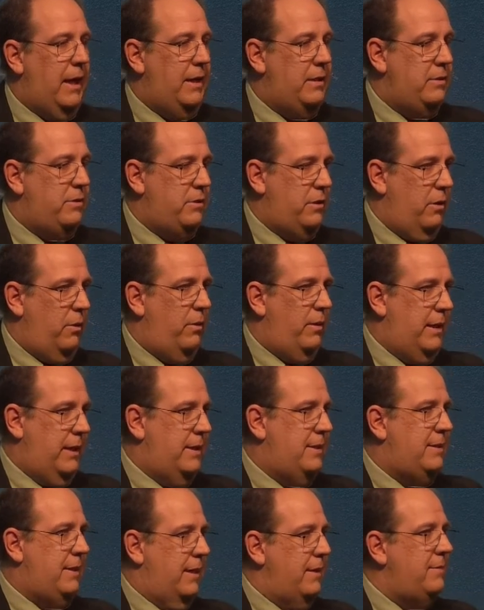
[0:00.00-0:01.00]
And so, in
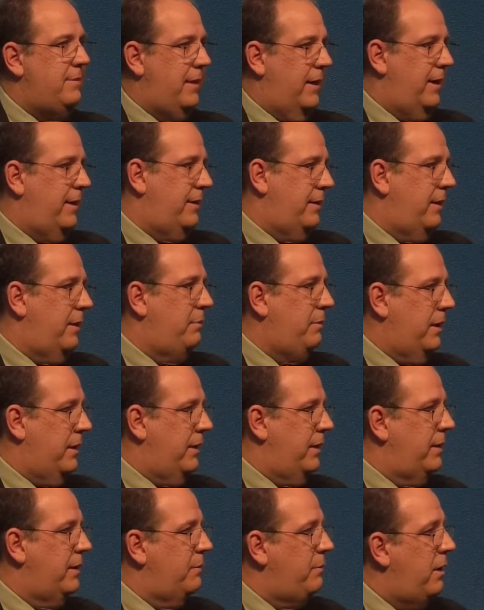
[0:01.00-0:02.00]
a sense, I ended up
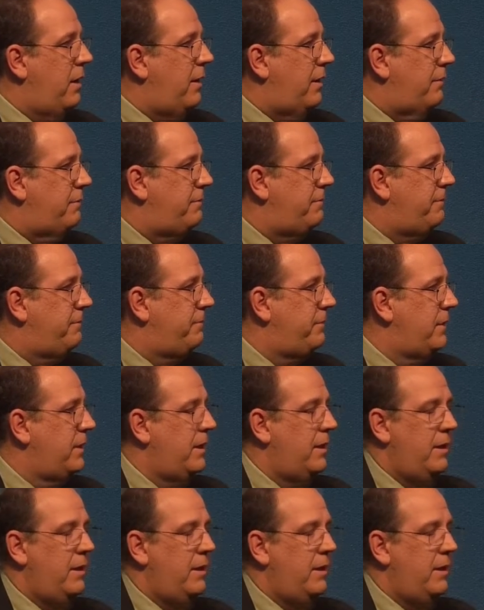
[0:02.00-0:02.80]
cutting them off.